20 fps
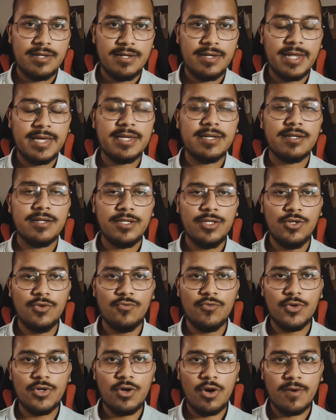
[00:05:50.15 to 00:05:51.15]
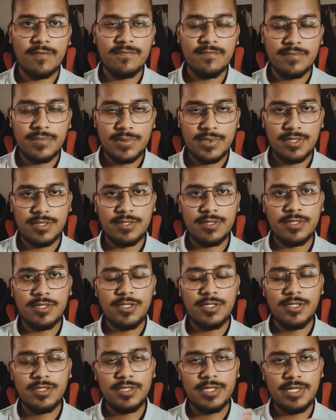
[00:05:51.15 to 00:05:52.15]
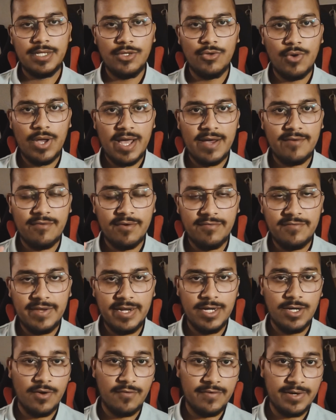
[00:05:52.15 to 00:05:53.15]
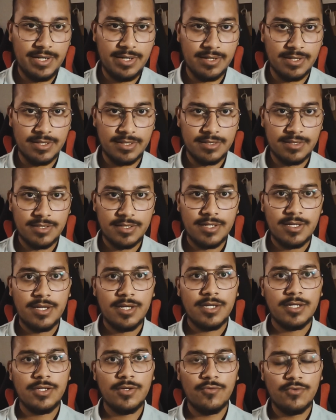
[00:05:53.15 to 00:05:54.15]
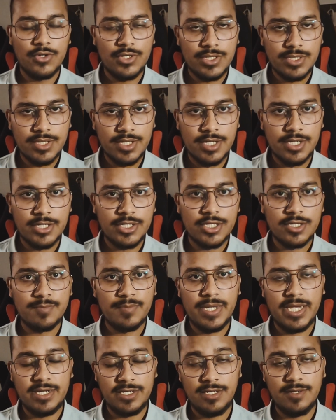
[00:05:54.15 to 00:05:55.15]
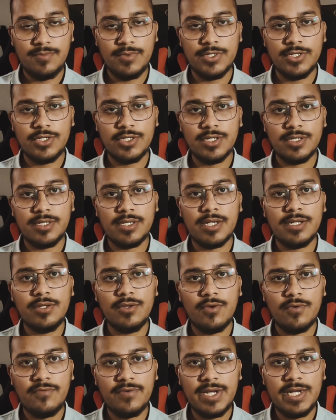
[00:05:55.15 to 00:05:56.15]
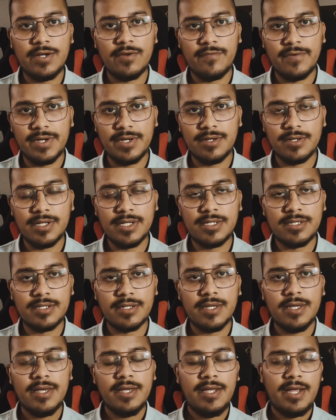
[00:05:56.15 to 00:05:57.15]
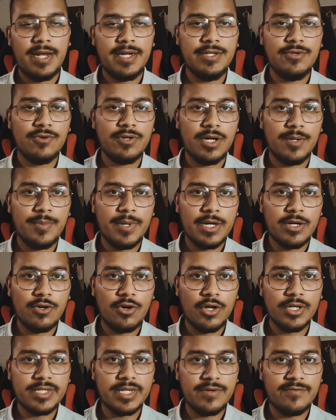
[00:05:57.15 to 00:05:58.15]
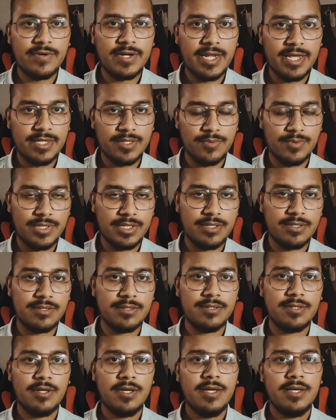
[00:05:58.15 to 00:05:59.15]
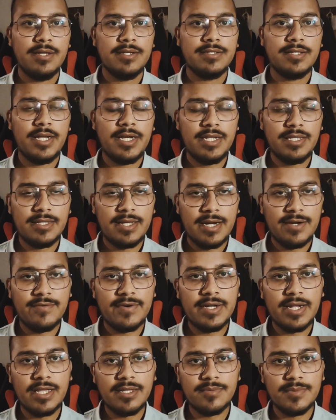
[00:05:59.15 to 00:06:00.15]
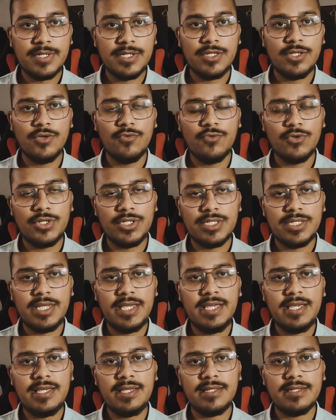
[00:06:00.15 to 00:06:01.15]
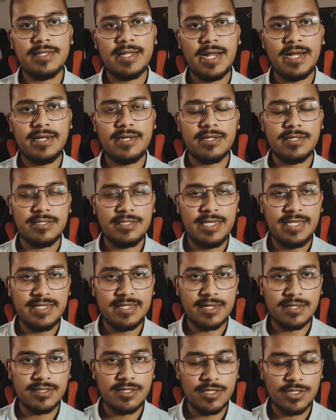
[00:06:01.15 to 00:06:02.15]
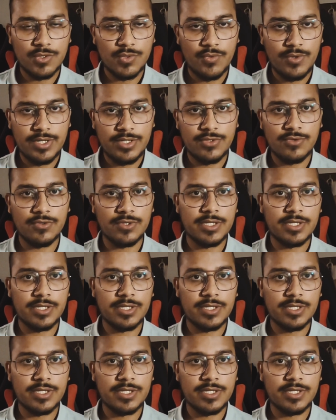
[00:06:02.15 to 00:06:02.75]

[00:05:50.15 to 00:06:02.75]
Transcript: Like you have a field of interest. You would search PhD positions in your field of interest and you come across advertisements. Then in the advertisements you would see that these are the so and so